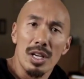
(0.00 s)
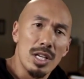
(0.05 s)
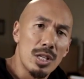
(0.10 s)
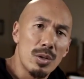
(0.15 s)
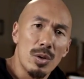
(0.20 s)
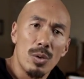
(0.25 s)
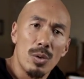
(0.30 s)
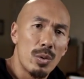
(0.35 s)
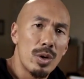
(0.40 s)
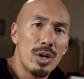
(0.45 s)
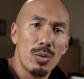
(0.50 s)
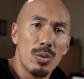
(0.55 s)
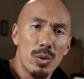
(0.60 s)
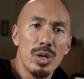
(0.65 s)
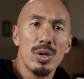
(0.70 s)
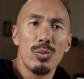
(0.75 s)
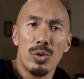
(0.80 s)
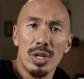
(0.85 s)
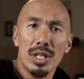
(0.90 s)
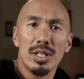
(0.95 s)
You know,
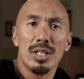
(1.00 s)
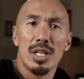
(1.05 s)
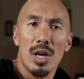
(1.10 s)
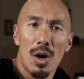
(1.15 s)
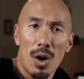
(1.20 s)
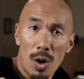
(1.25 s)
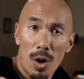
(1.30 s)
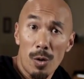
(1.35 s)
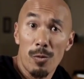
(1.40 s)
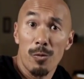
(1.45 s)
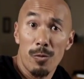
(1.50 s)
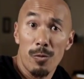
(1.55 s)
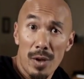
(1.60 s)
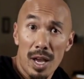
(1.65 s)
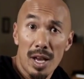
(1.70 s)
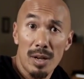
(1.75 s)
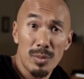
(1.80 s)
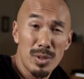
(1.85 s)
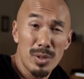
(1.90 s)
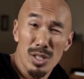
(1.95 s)
we really are
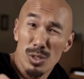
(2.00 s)
family.